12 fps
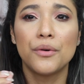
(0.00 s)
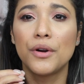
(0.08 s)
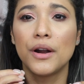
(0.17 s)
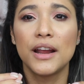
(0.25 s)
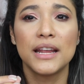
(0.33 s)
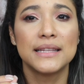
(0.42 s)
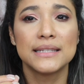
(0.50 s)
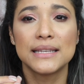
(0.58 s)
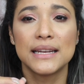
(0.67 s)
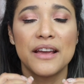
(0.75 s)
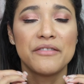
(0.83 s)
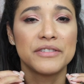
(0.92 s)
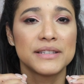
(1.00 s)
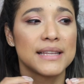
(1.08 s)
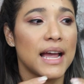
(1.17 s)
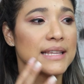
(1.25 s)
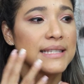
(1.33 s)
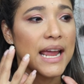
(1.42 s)
or it it doesn't
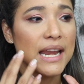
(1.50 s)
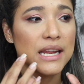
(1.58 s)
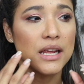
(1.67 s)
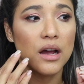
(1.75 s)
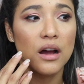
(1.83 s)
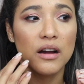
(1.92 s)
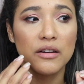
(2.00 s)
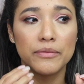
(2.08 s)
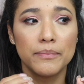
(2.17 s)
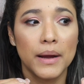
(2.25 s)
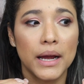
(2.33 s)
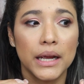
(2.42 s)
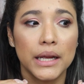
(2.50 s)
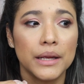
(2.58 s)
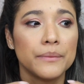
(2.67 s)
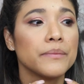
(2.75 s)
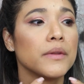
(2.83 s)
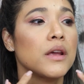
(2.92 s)
emphasize any of
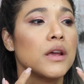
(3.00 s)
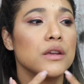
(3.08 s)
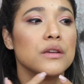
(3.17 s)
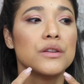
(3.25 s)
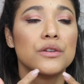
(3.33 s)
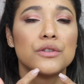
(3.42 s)
my, you